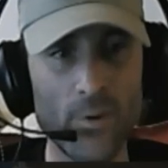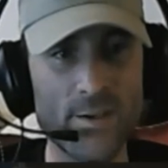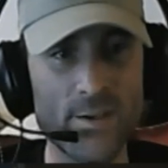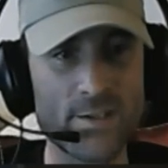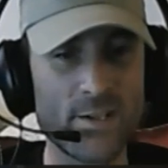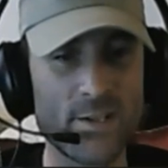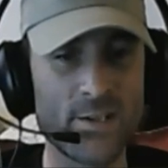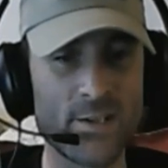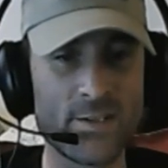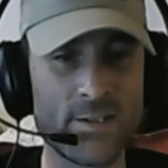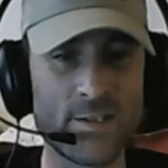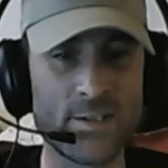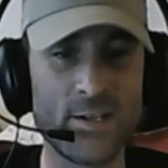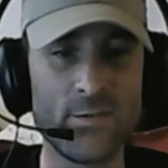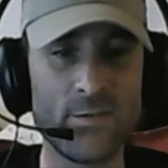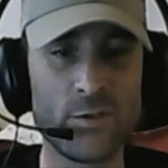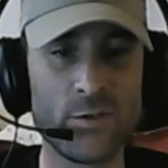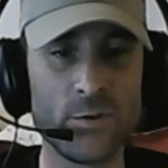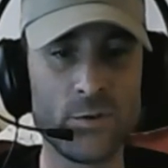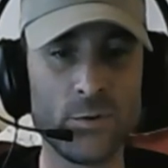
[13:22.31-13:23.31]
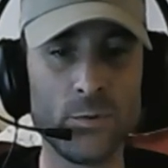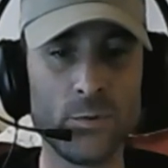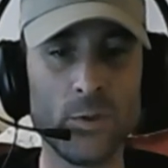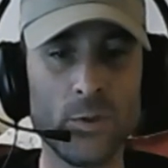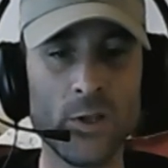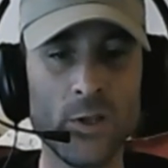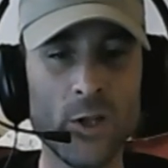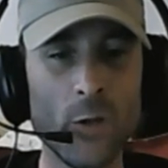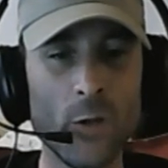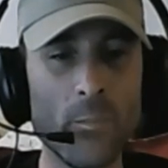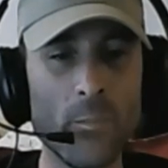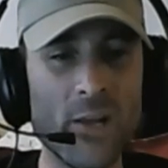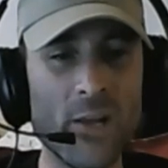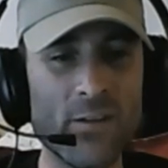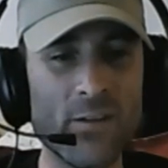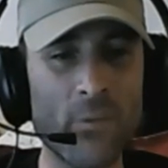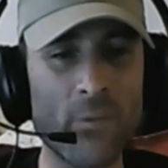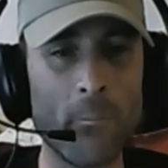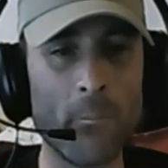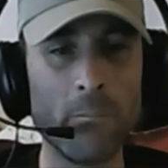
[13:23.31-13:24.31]
And what this does, this gives you a
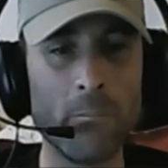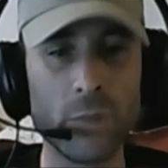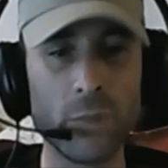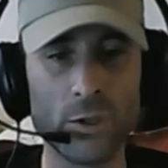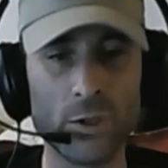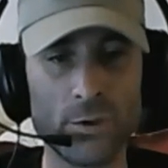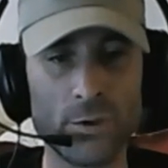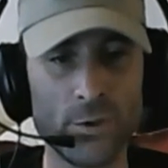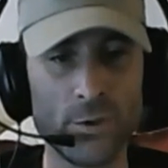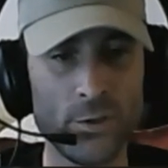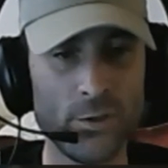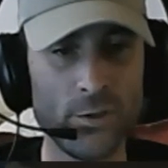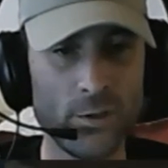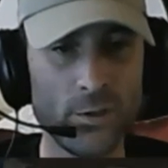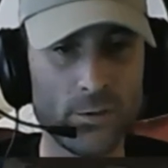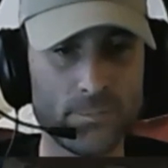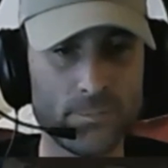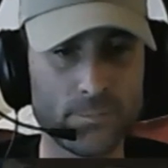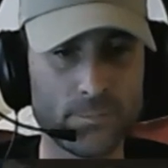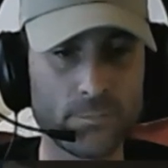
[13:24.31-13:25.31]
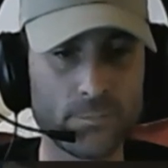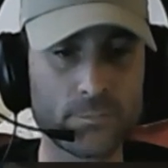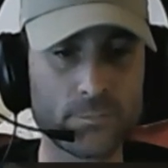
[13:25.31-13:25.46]
little bit of a blur